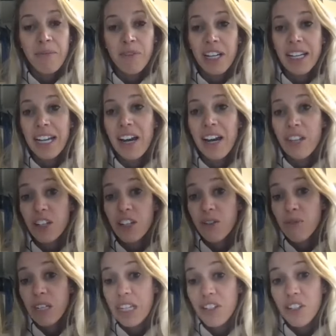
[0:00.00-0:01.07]
right now. They don't
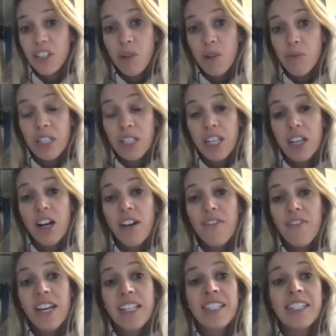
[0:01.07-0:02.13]
need to go into the
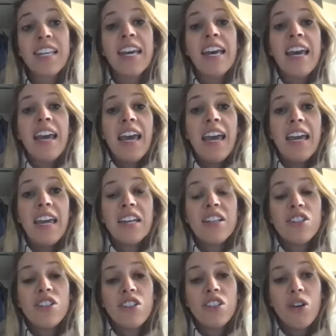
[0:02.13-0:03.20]
office. And
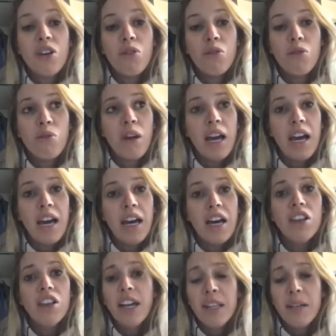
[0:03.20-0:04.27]
so a
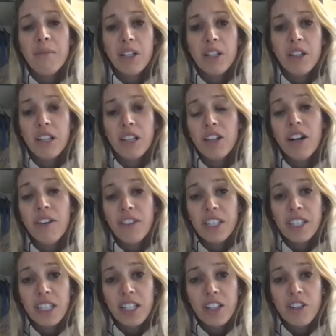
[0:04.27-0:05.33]
lot of them they're
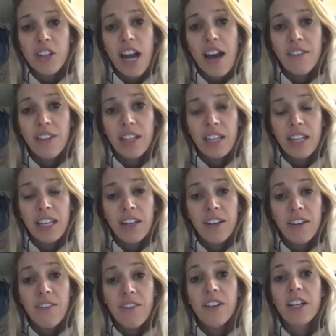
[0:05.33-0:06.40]
obviously not traveling
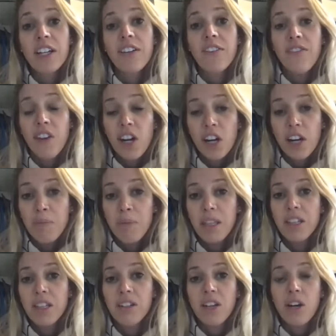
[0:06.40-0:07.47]
very far, but
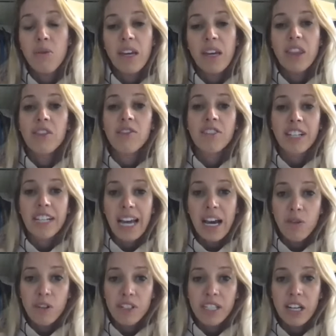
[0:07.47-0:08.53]
they're going 3
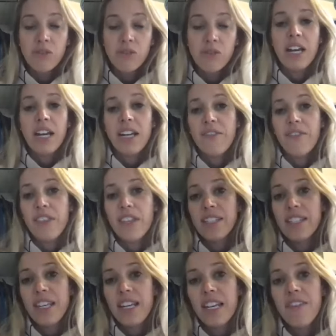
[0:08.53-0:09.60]
hours outside of the
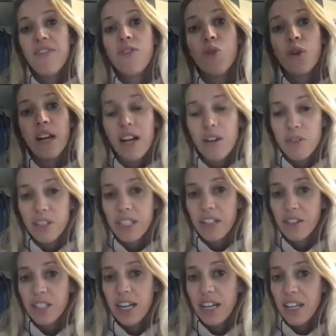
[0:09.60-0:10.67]
city, 4 hours
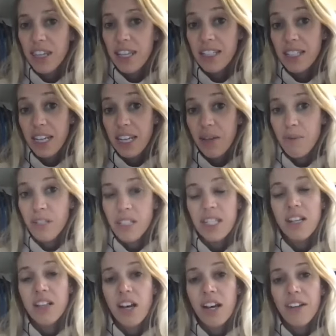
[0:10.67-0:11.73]
outside of the city. We see
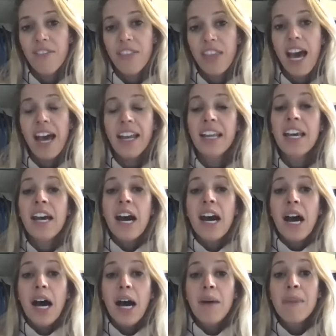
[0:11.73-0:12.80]
a lot of that.
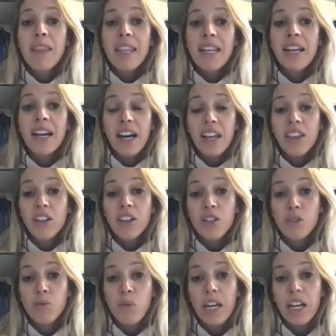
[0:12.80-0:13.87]
And then others
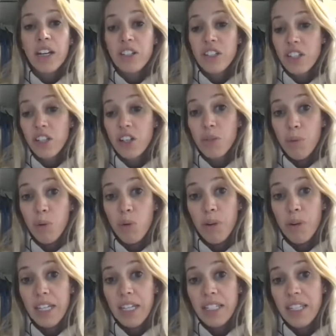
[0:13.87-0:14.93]
where, to your
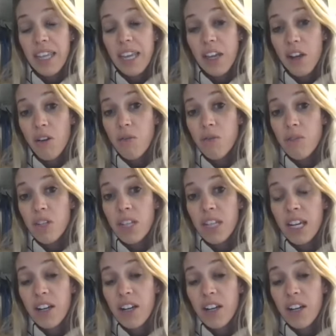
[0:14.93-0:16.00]
point, they go to
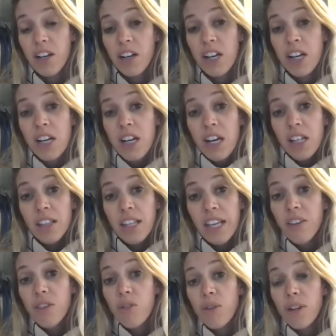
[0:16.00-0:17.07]
their
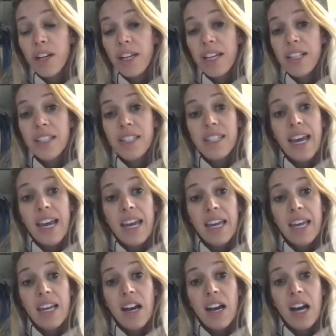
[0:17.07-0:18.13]
landlord and
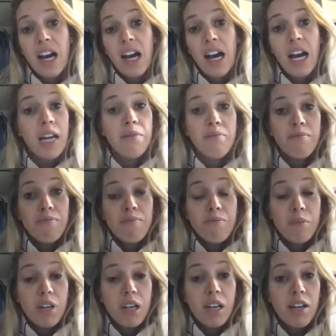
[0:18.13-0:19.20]
say, I'm
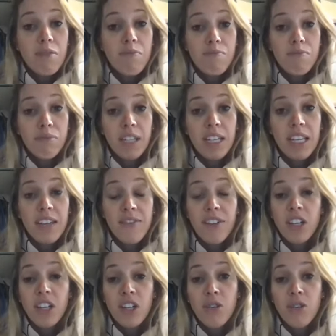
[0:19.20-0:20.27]
going to leave
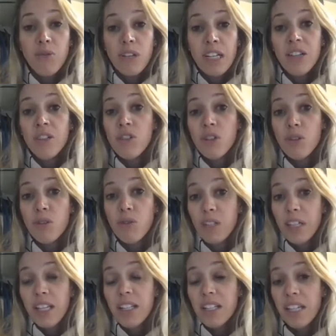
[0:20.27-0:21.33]
and you need to
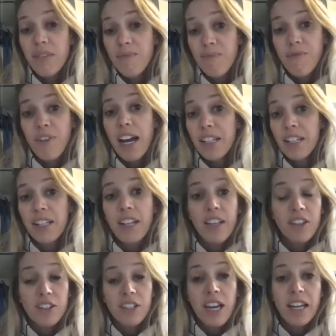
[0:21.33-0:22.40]
legally find
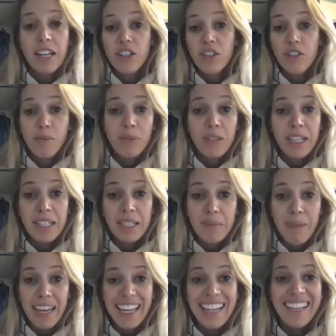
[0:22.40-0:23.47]
another tenant to replace
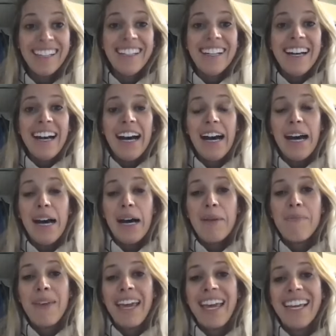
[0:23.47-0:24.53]
me.
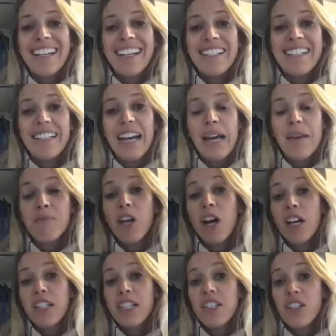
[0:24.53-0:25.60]
And I'm
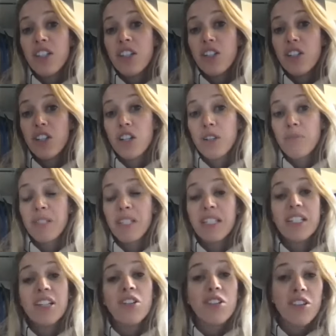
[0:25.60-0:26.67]
locked into the terms
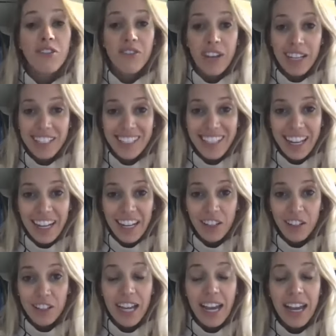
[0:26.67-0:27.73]
until you find that other
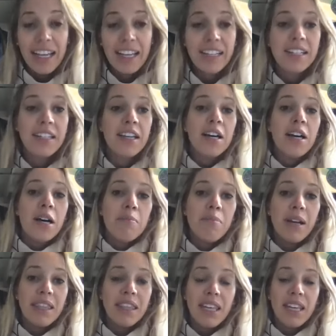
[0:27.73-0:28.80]
tenant.
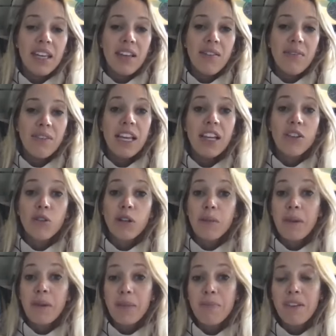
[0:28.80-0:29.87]
But the landlord
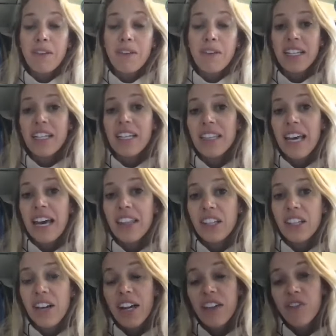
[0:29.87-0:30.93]
might be finding that
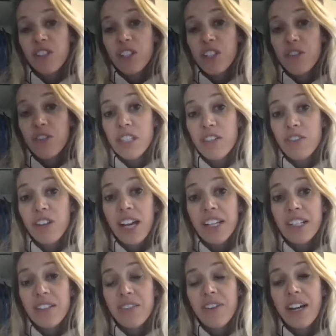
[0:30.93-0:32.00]
they're reducing rent
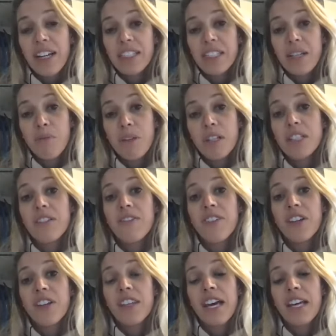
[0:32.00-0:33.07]
to find someone to
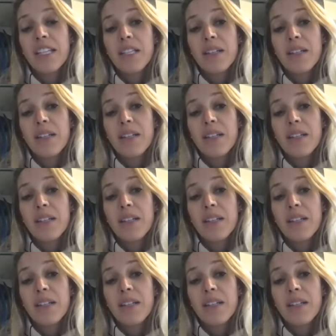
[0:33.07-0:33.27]
fill that